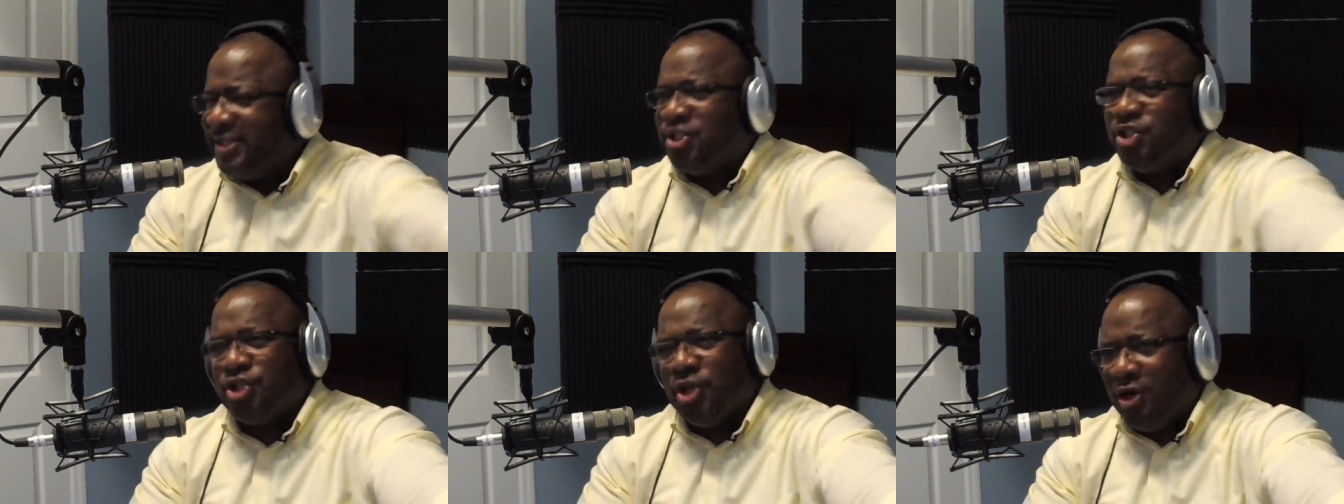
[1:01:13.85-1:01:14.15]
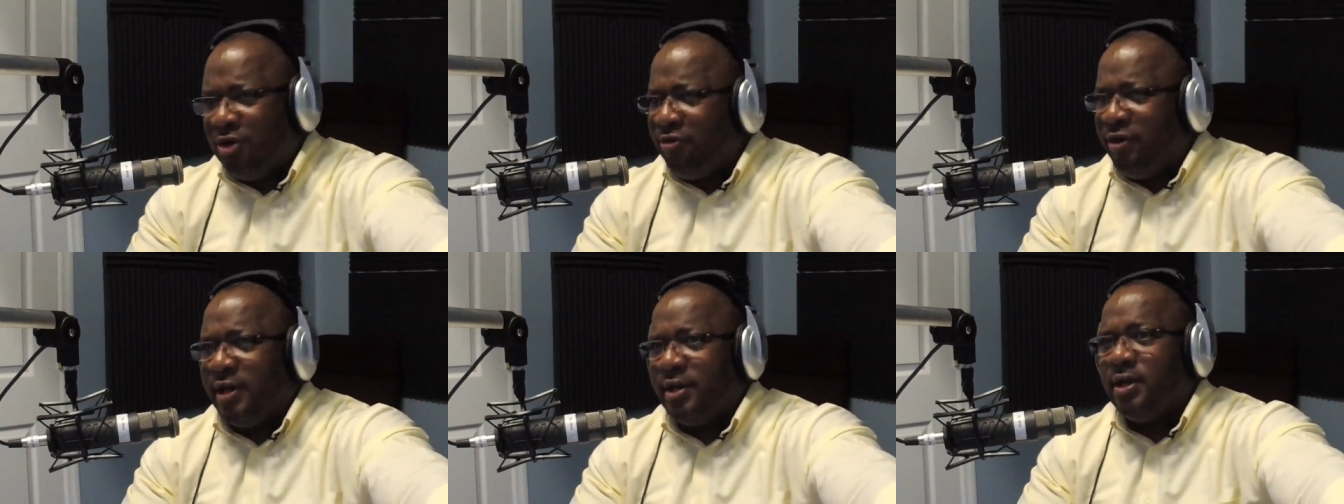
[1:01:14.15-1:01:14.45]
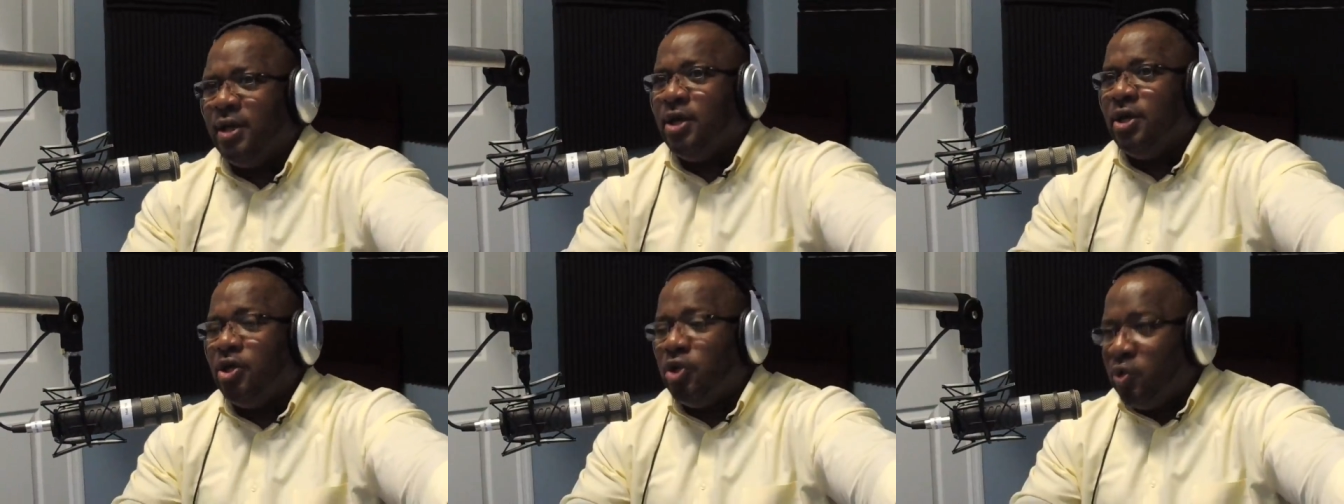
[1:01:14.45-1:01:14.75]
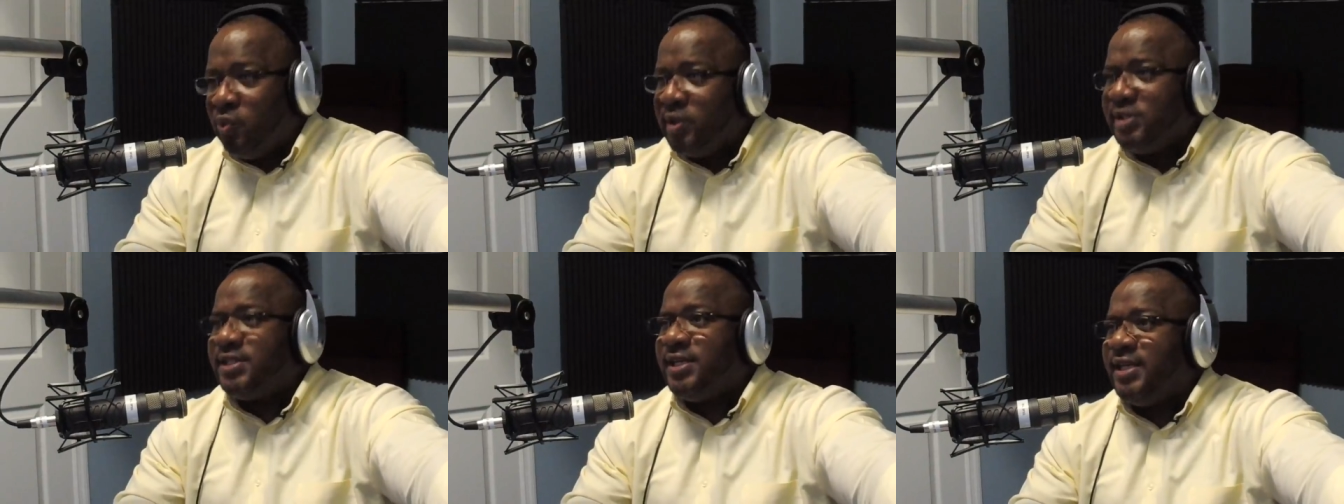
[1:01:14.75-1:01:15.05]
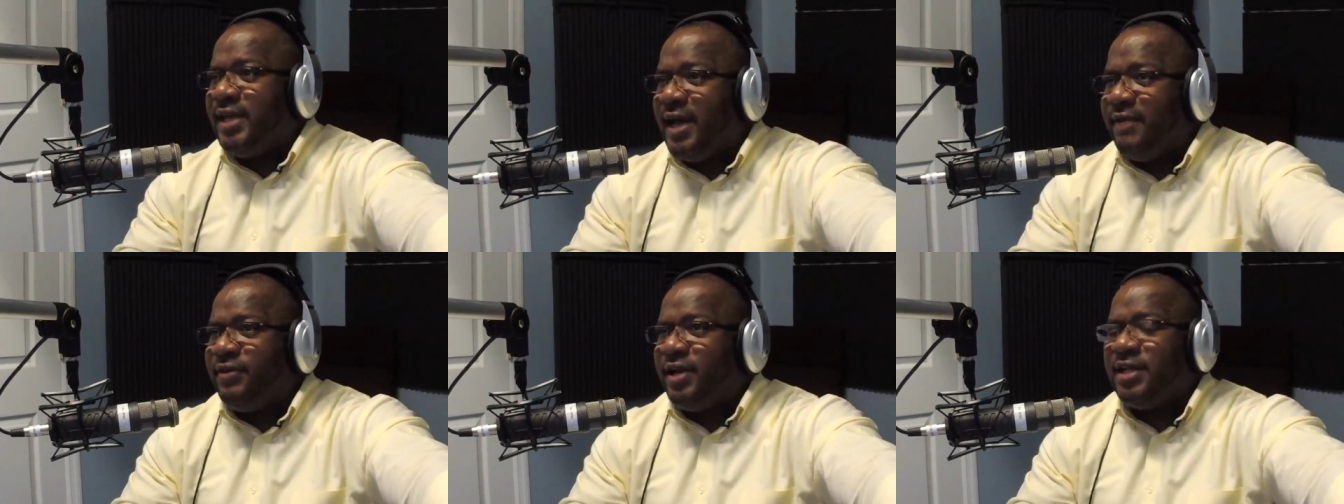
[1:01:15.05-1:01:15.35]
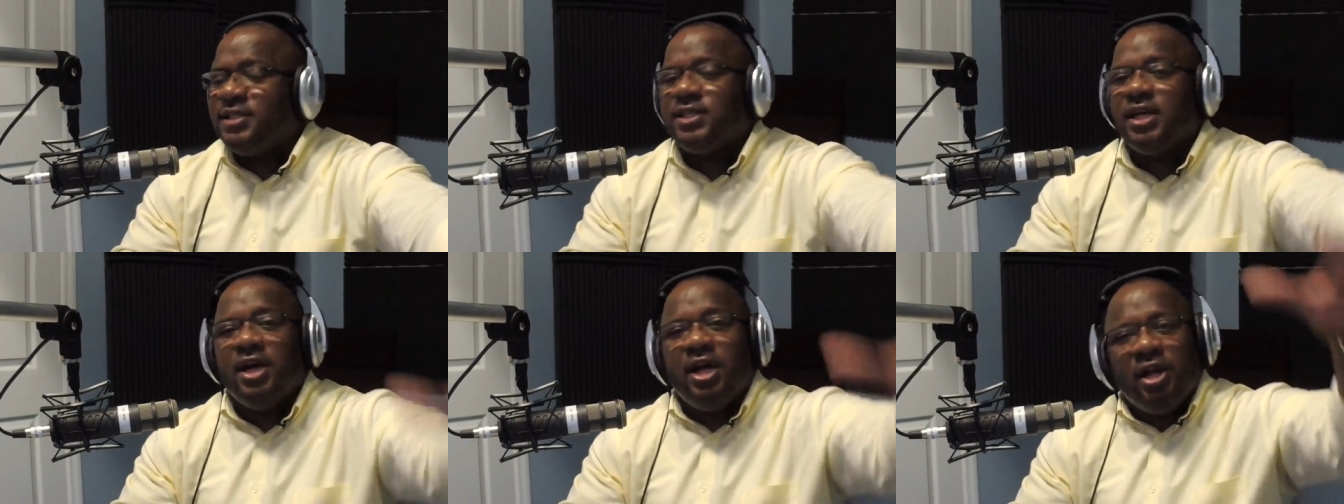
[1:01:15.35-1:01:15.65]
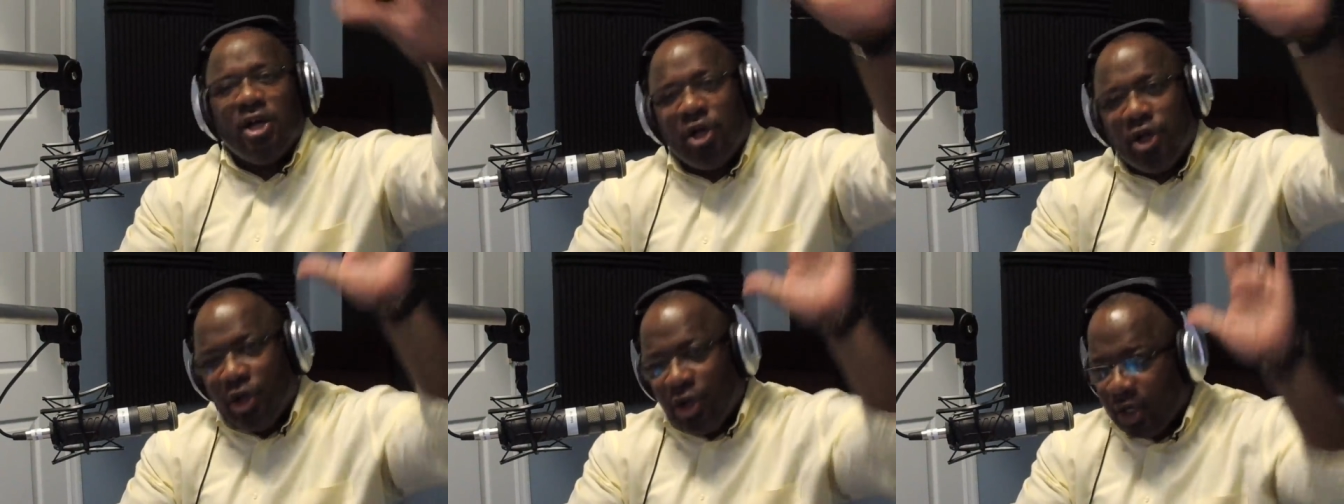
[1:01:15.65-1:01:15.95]
children. You want to see the evidence?
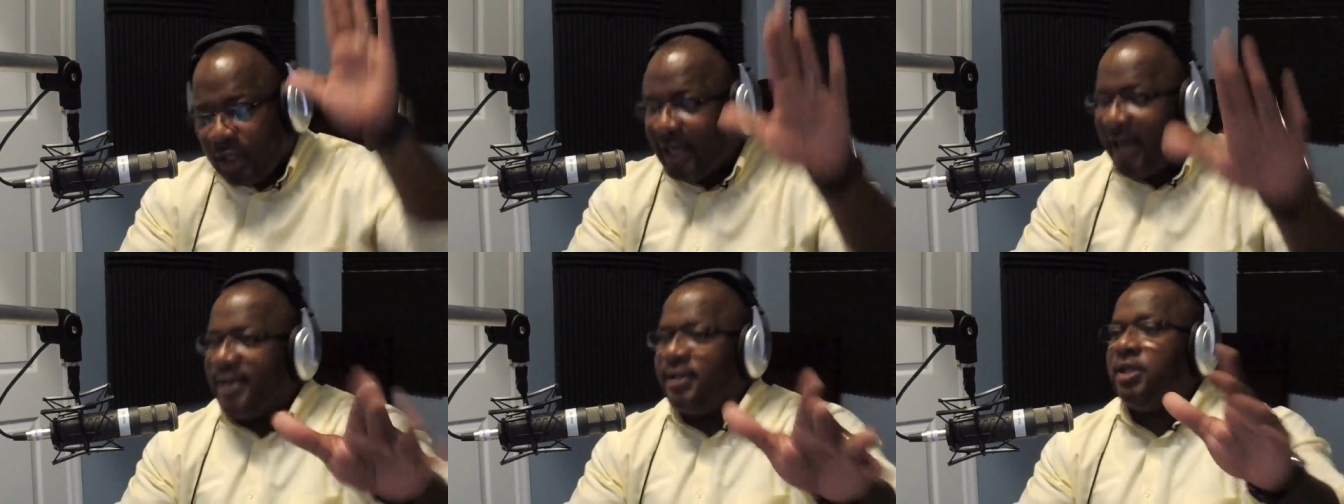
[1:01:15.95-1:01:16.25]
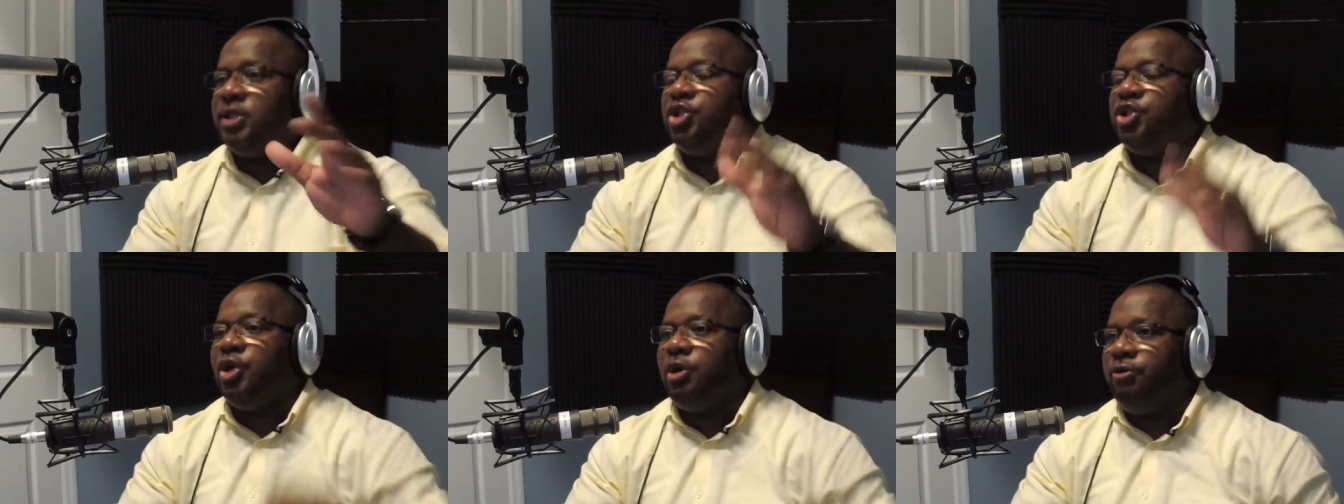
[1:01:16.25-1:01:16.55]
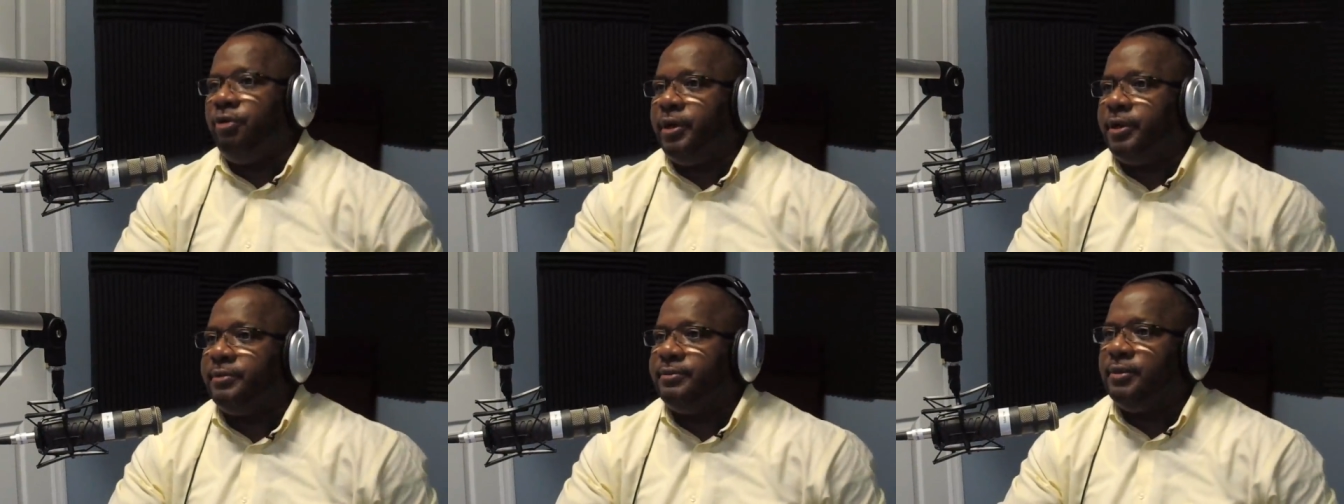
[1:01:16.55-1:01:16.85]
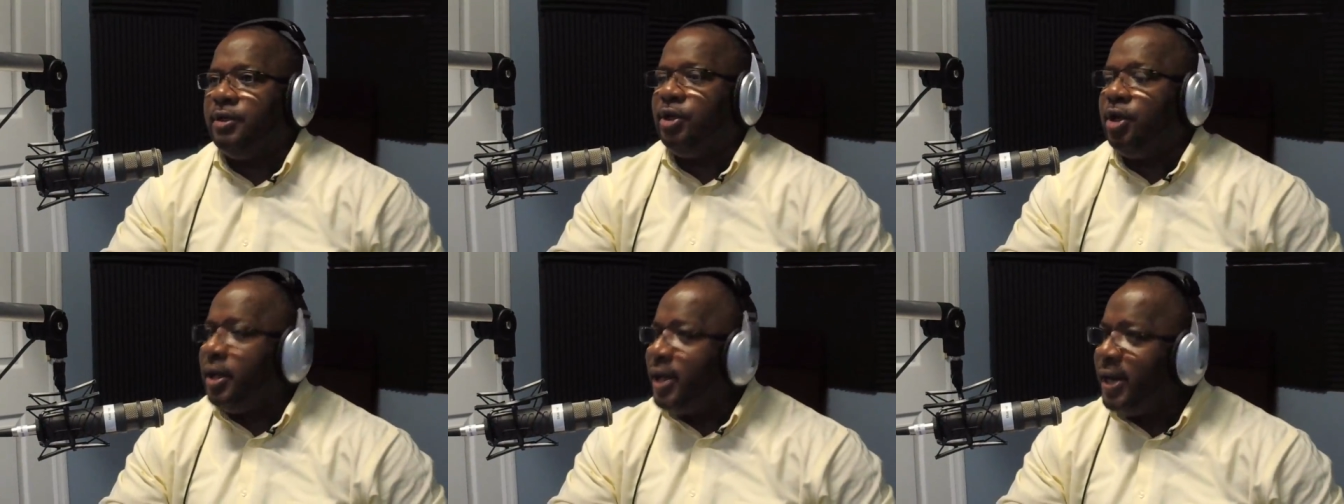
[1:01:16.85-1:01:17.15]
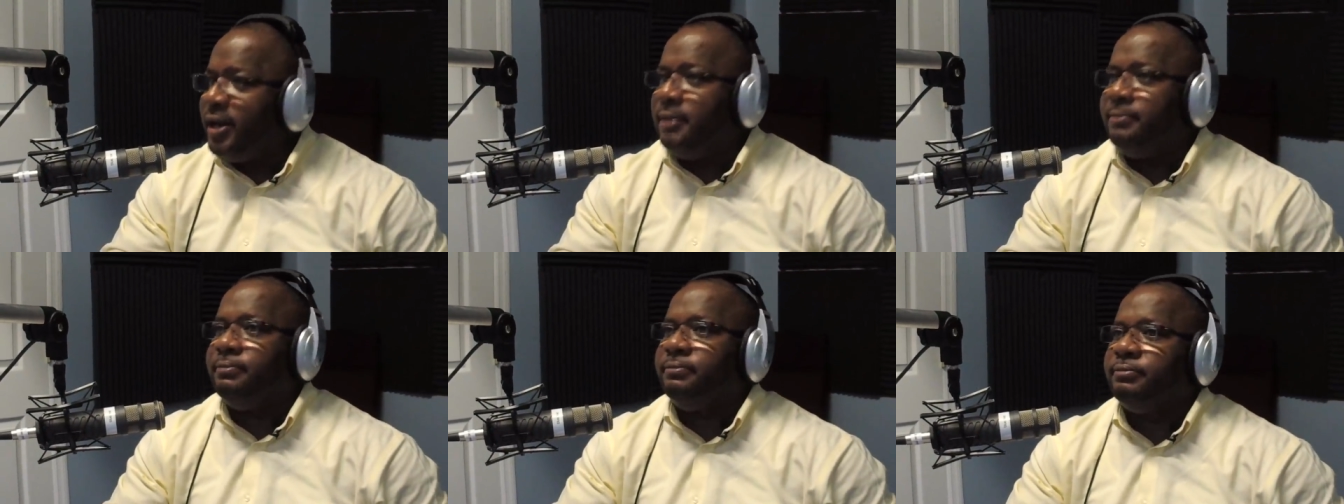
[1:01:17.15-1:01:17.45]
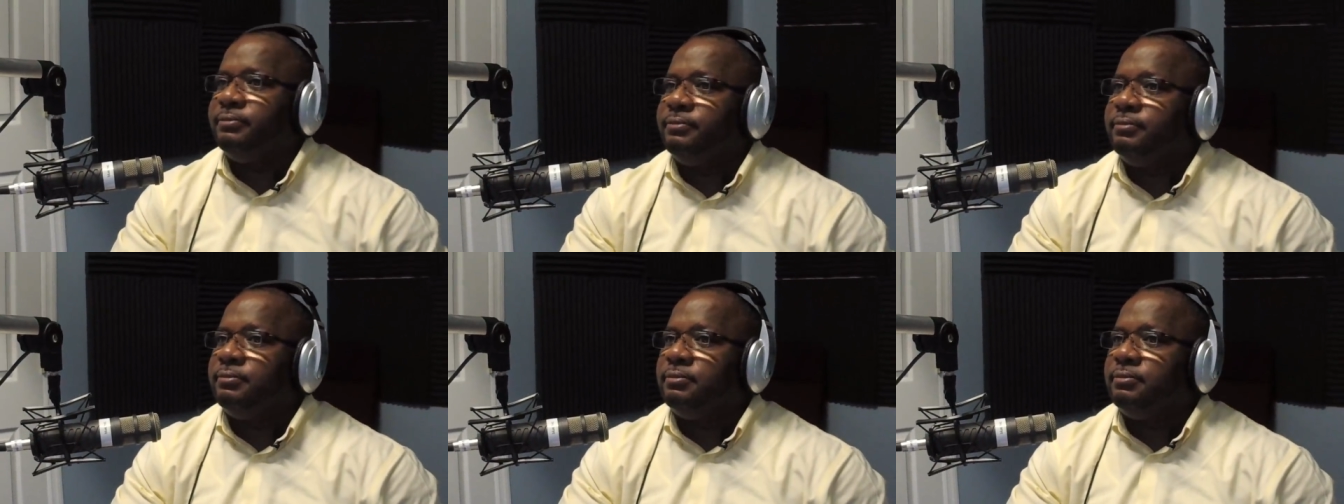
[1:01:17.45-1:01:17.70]
Look at the children. Look at them.